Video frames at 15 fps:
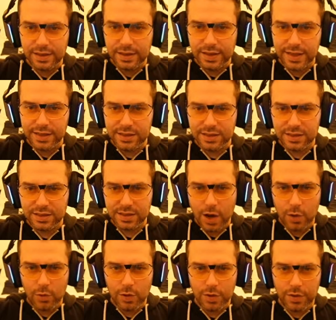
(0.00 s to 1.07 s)
His
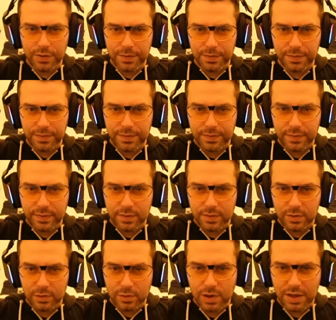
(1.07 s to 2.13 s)
Sauron
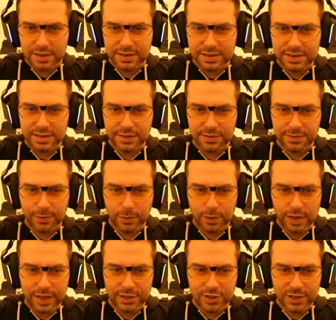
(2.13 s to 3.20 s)
runs a full
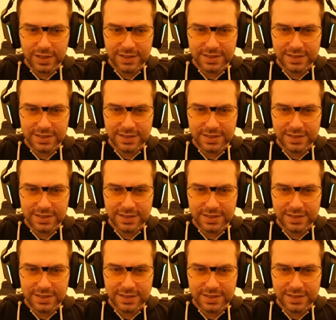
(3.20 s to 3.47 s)
agility